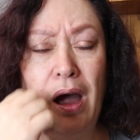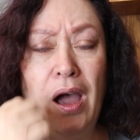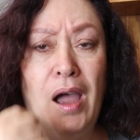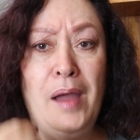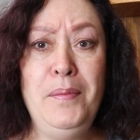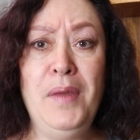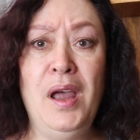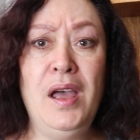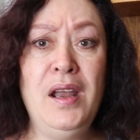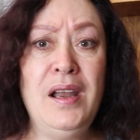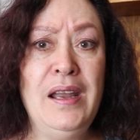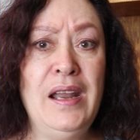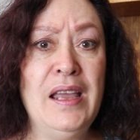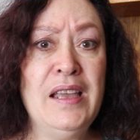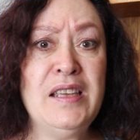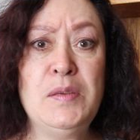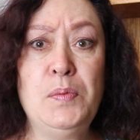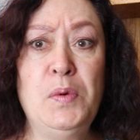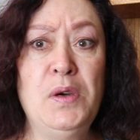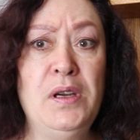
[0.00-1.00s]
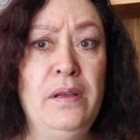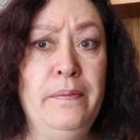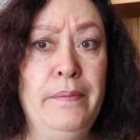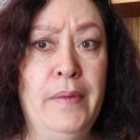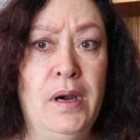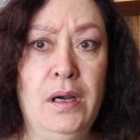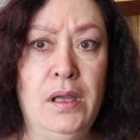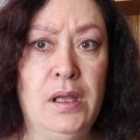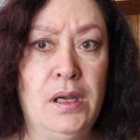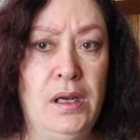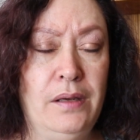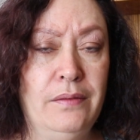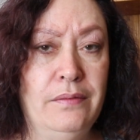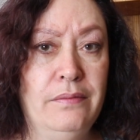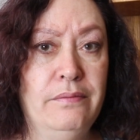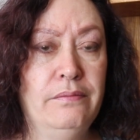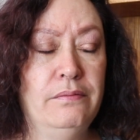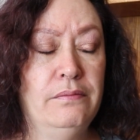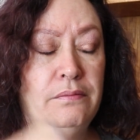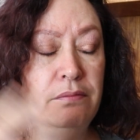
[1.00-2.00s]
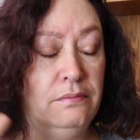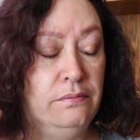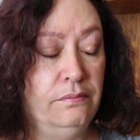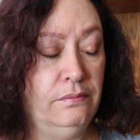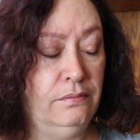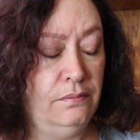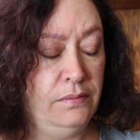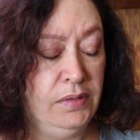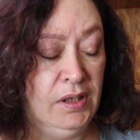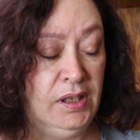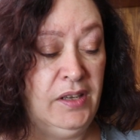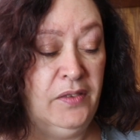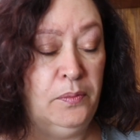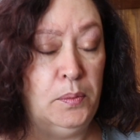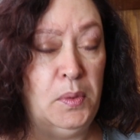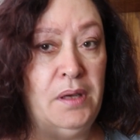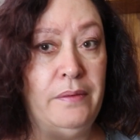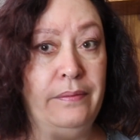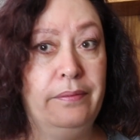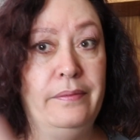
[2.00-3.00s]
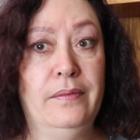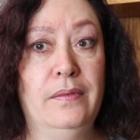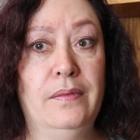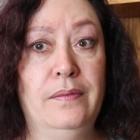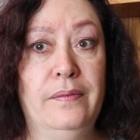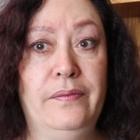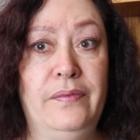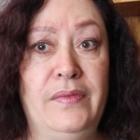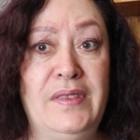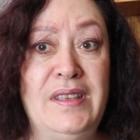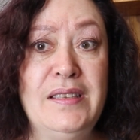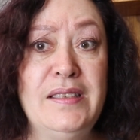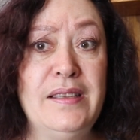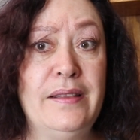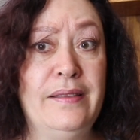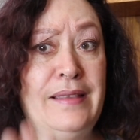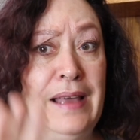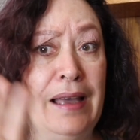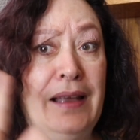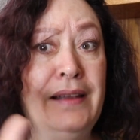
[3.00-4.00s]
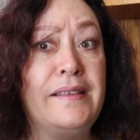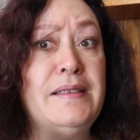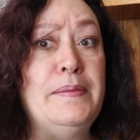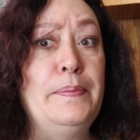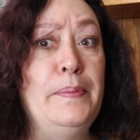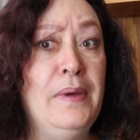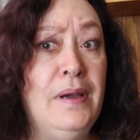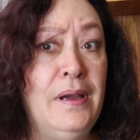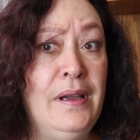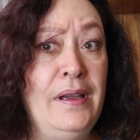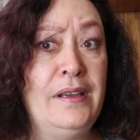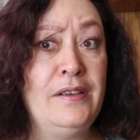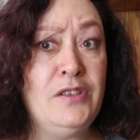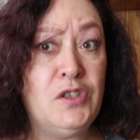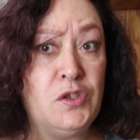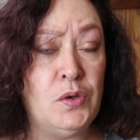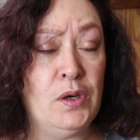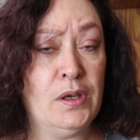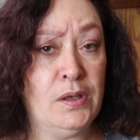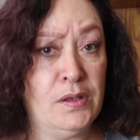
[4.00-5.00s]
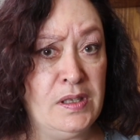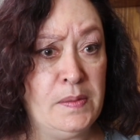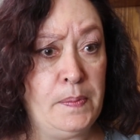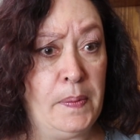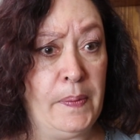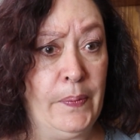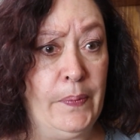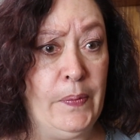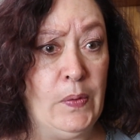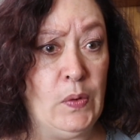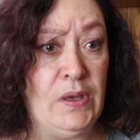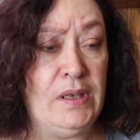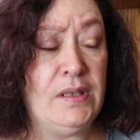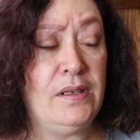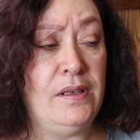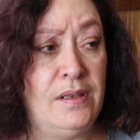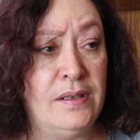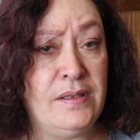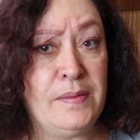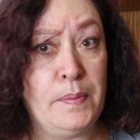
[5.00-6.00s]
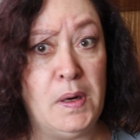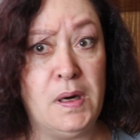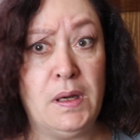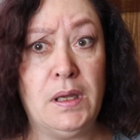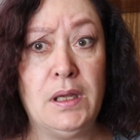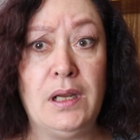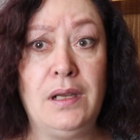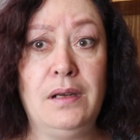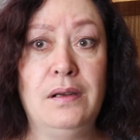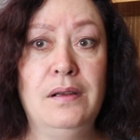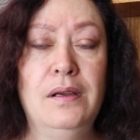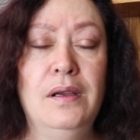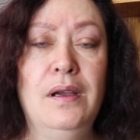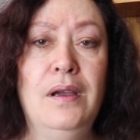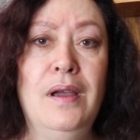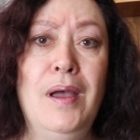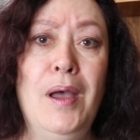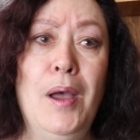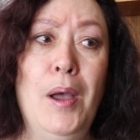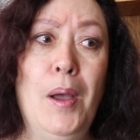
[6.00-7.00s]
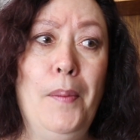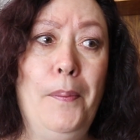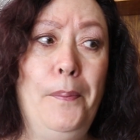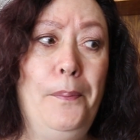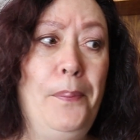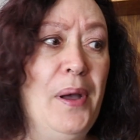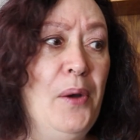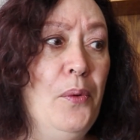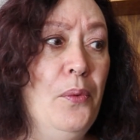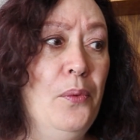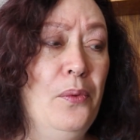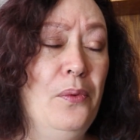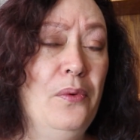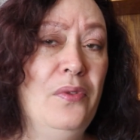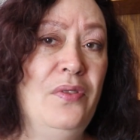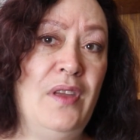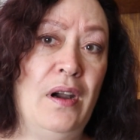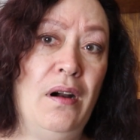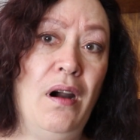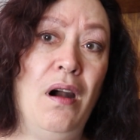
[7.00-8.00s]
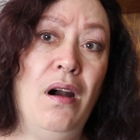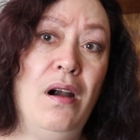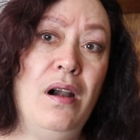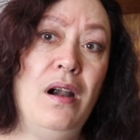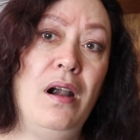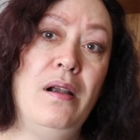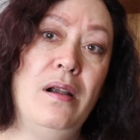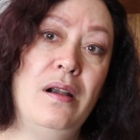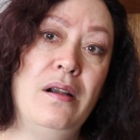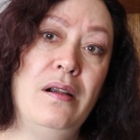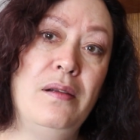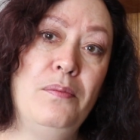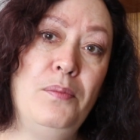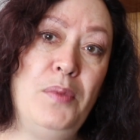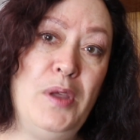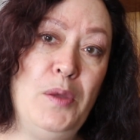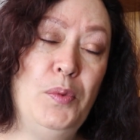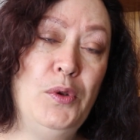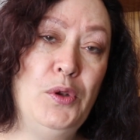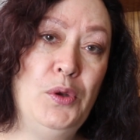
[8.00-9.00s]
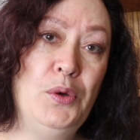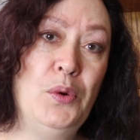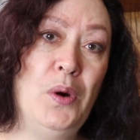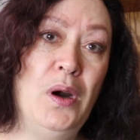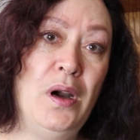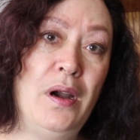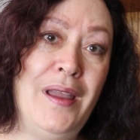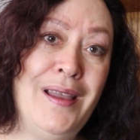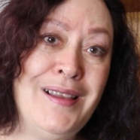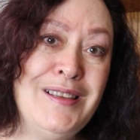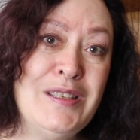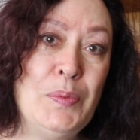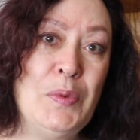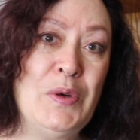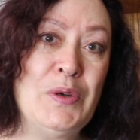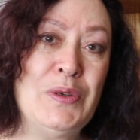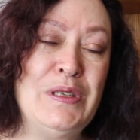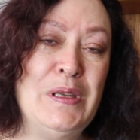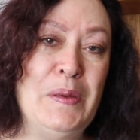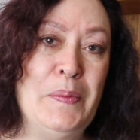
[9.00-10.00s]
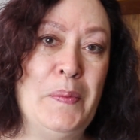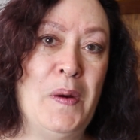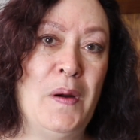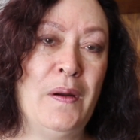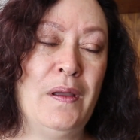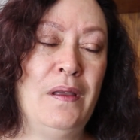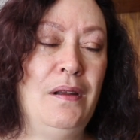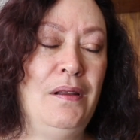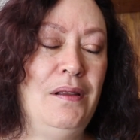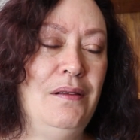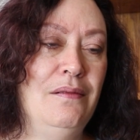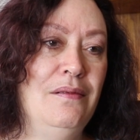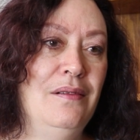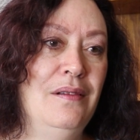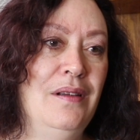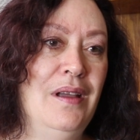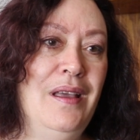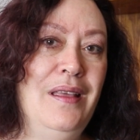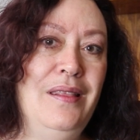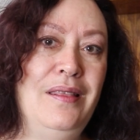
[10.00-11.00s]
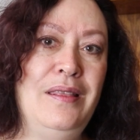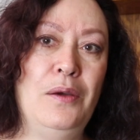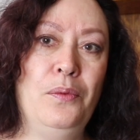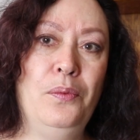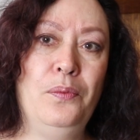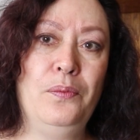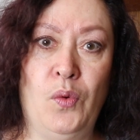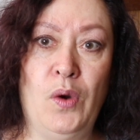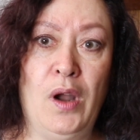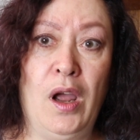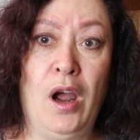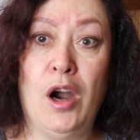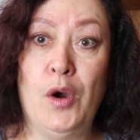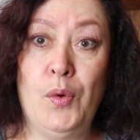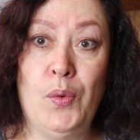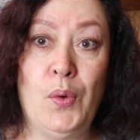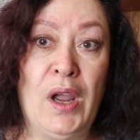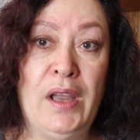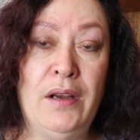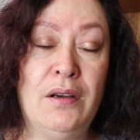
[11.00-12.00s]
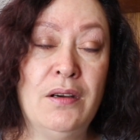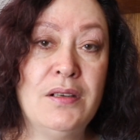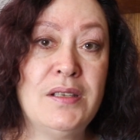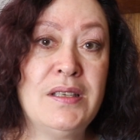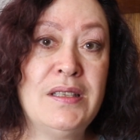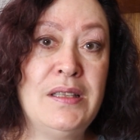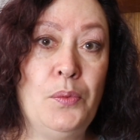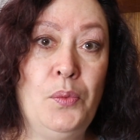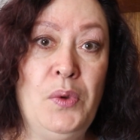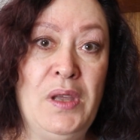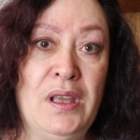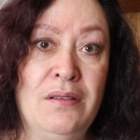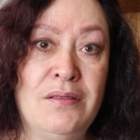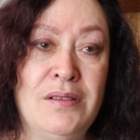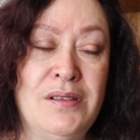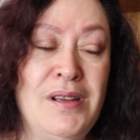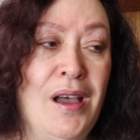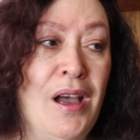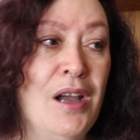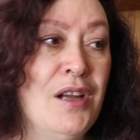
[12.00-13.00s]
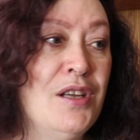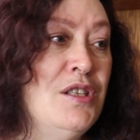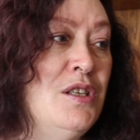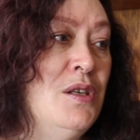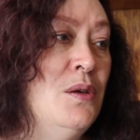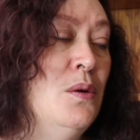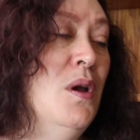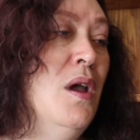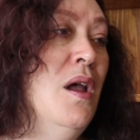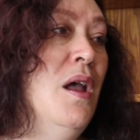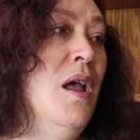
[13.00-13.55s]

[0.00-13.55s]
I'm not an expert in marketing, believe me. That's my struggles point, is marketing. But there are people who are experts in marketing, that are writers that we can talk to.